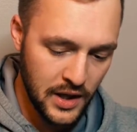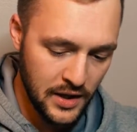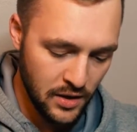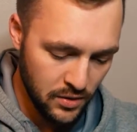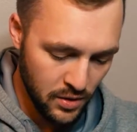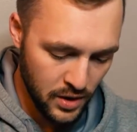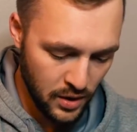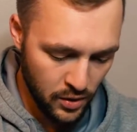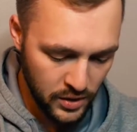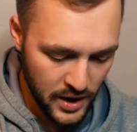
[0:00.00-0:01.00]
Yeah, don't know a
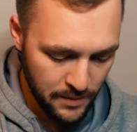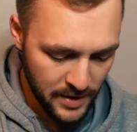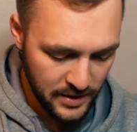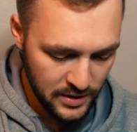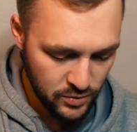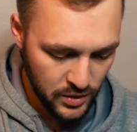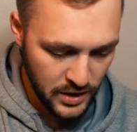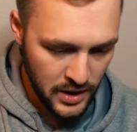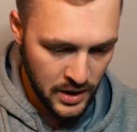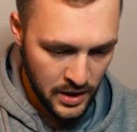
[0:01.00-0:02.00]
whole lot about this
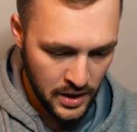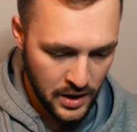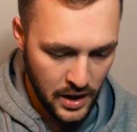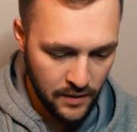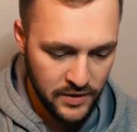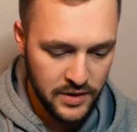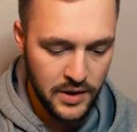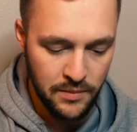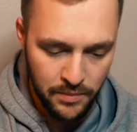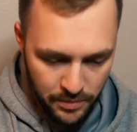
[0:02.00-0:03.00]
rookie.
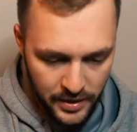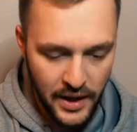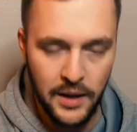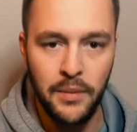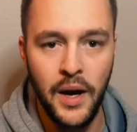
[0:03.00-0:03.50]
Obviously, playing